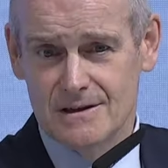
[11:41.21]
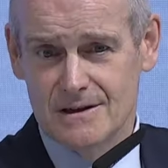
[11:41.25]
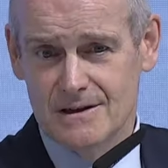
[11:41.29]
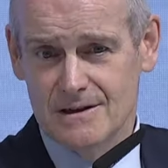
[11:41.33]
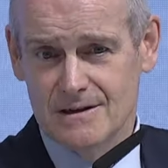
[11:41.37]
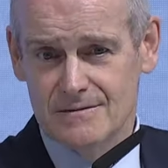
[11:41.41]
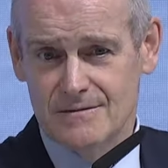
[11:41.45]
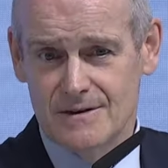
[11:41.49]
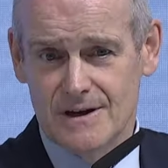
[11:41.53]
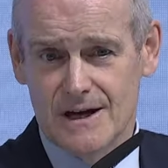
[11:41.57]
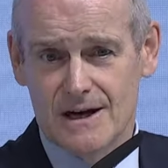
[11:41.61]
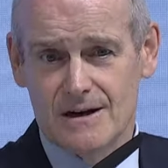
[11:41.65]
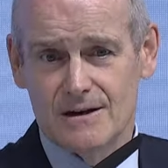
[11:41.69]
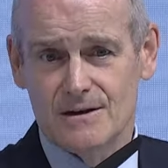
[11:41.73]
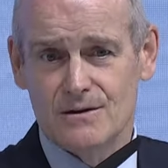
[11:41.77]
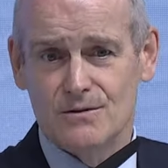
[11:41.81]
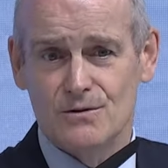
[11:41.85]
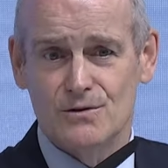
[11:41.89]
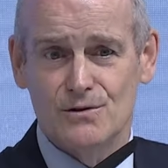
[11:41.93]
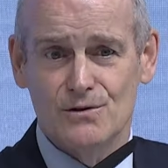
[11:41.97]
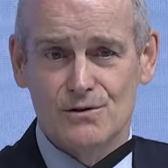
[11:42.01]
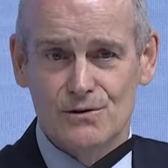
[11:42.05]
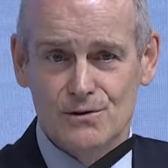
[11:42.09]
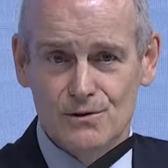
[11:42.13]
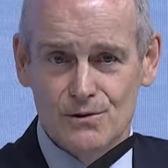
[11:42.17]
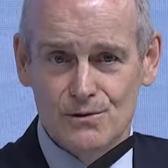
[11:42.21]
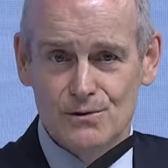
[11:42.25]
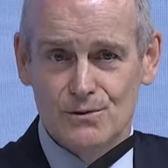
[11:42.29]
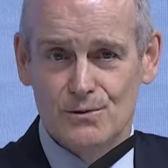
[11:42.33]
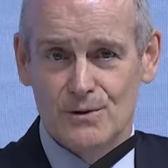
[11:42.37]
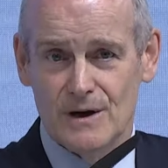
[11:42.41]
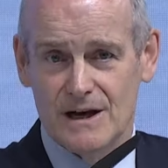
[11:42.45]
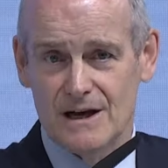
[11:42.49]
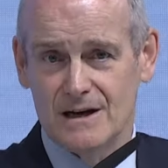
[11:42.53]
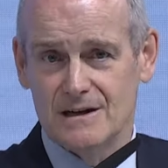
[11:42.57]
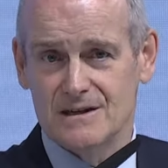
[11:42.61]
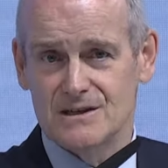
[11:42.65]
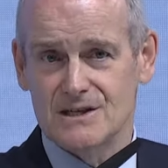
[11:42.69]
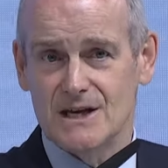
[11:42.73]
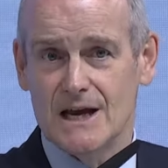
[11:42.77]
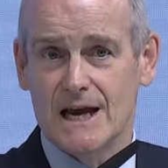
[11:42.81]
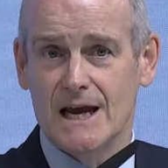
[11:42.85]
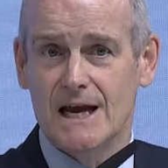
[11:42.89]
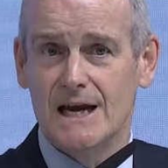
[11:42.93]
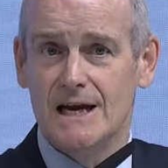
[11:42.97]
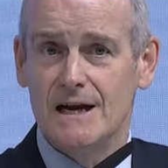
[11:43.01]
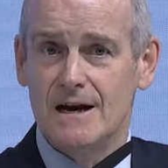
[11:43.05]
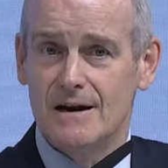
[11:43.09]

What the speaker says: of how you as a